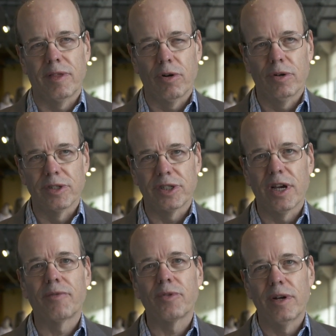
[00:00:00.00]
their own
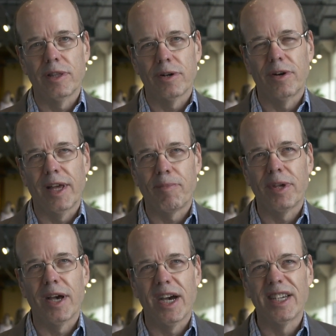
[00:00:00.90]
software and their own
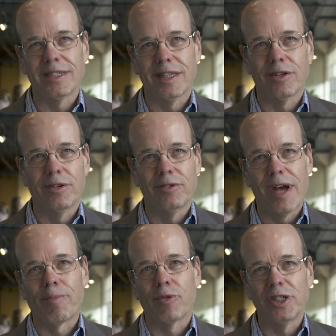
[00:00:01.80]
APIs and their own
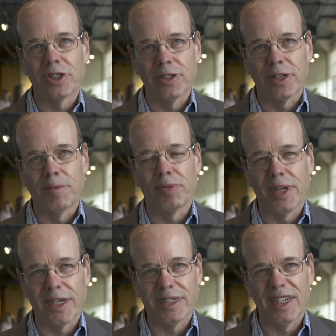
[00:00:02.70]
operational
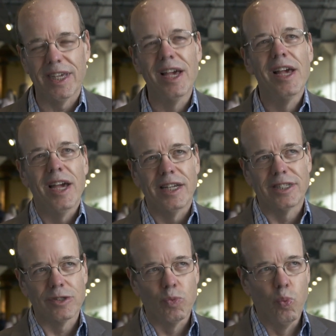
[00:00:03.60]
complexity.
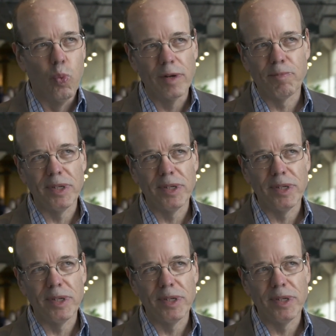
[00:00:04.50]
It's just one